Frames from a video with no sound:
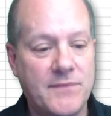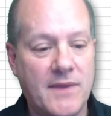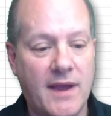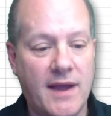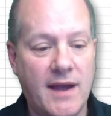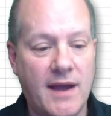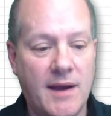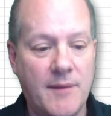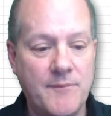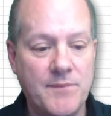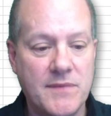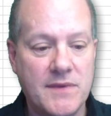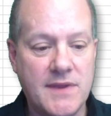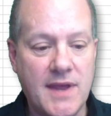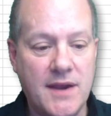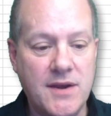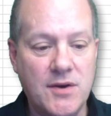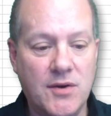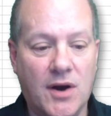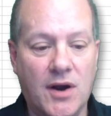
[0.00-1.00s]

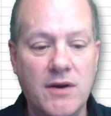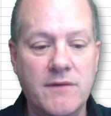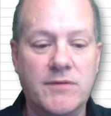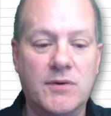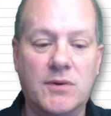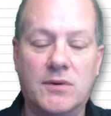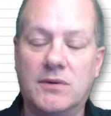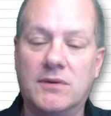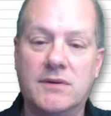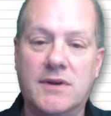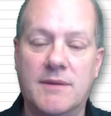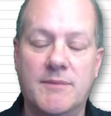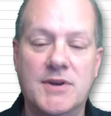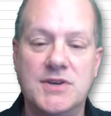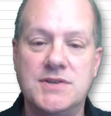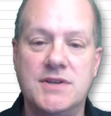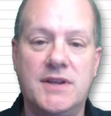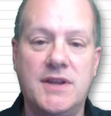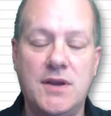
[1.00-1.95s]
then your overall commission